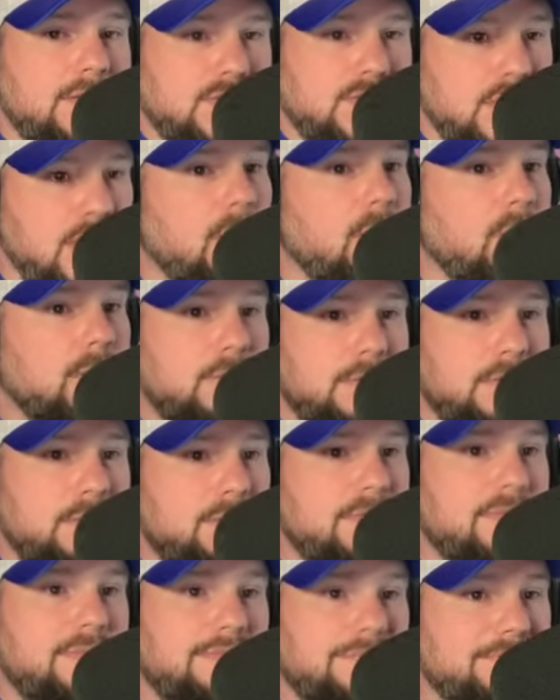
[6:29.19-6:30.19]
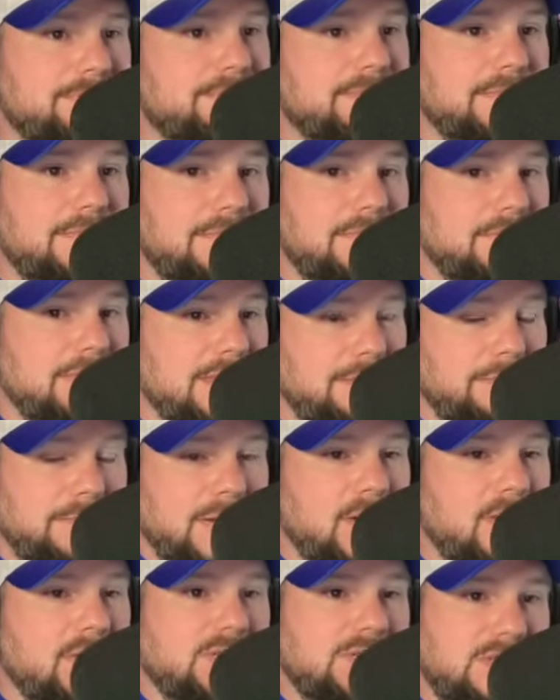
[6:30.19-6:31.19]
So the
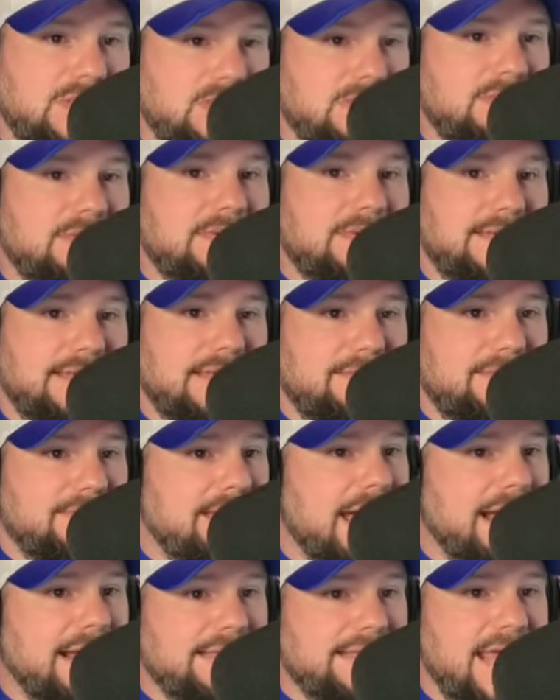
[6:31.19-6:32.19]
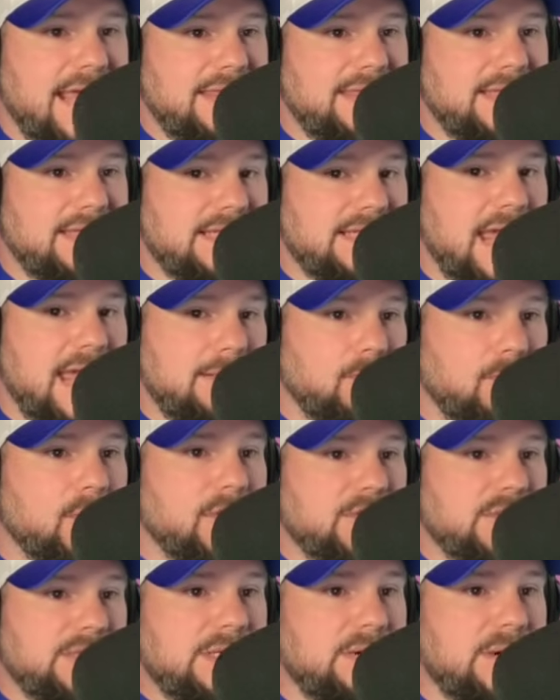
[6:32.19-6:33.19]
Bills got to take this game
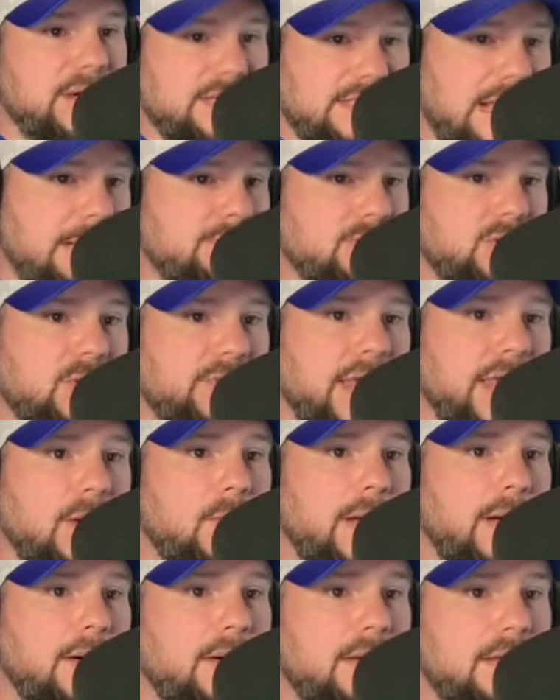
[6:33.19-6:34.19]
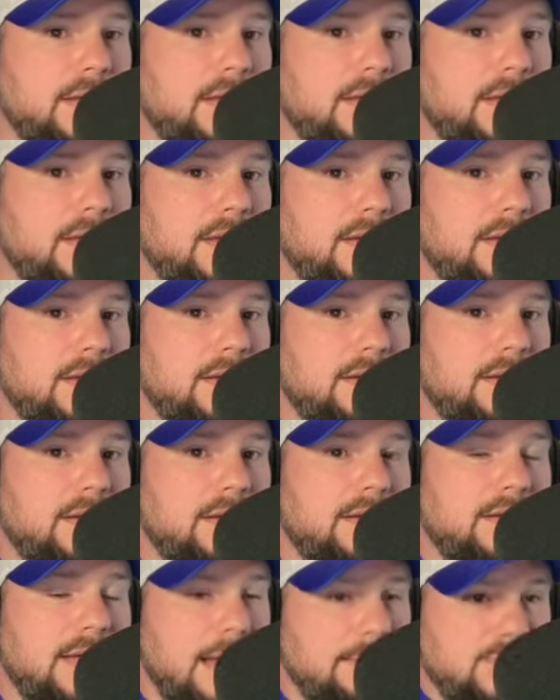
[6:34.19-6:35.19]
real serious. I'm sure they will.
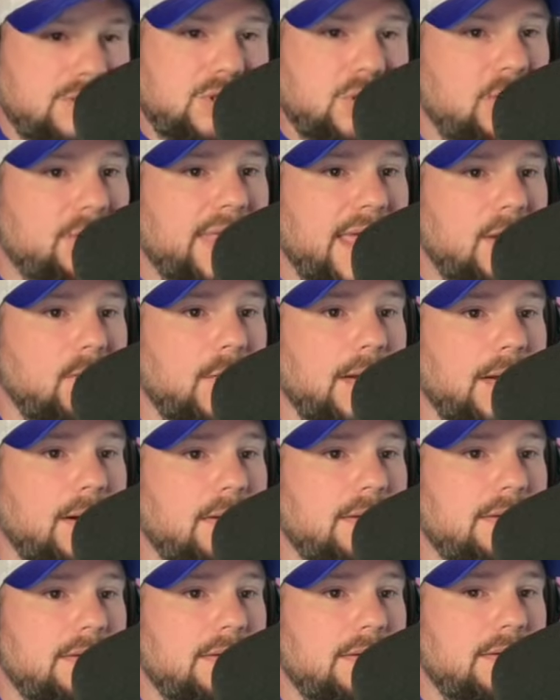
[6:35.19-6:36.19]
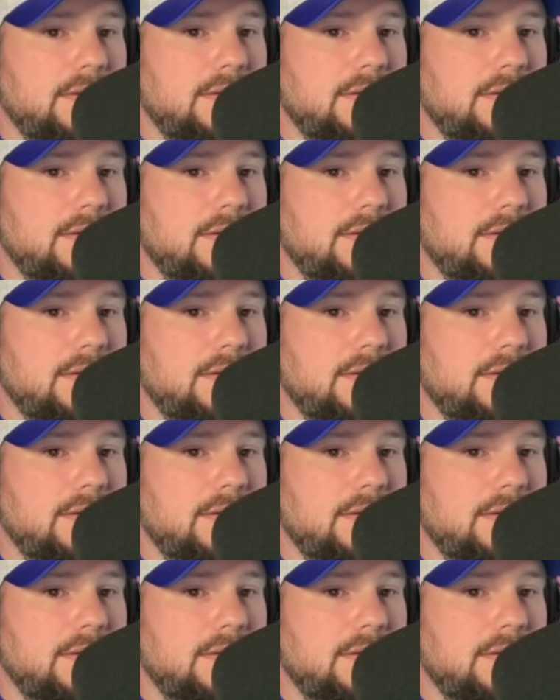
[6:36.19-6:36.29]
I'm sure they will.